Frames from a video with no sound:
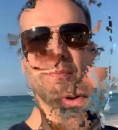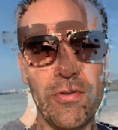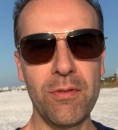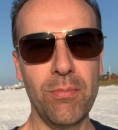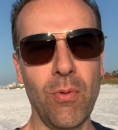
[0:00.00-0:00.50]

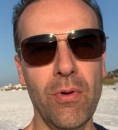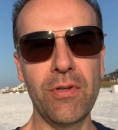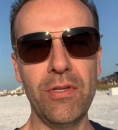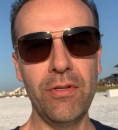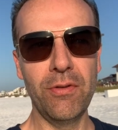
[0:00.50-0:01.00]
most important
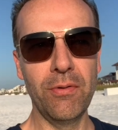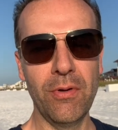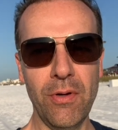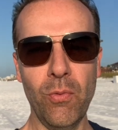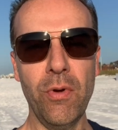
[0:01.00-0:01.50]
to you
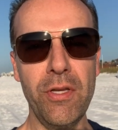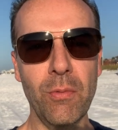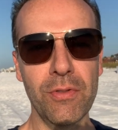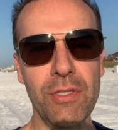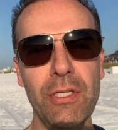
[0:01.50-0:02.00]
when you
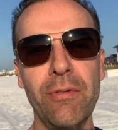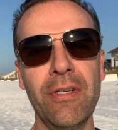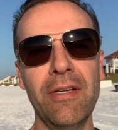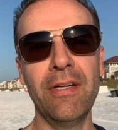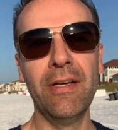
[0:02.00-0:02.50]
want to do it.
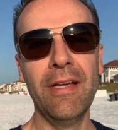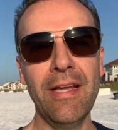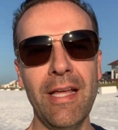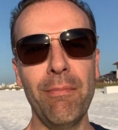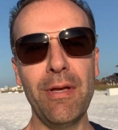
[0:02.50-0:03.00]

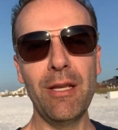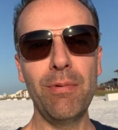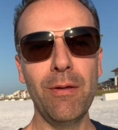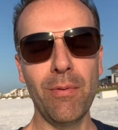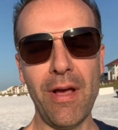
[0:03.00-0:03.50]
Many
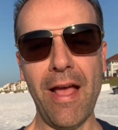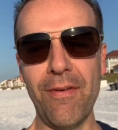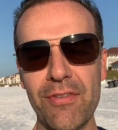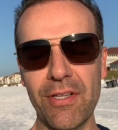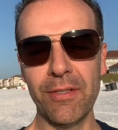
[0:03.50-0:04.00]
people
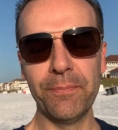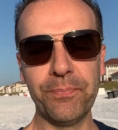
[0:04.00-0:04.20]
have to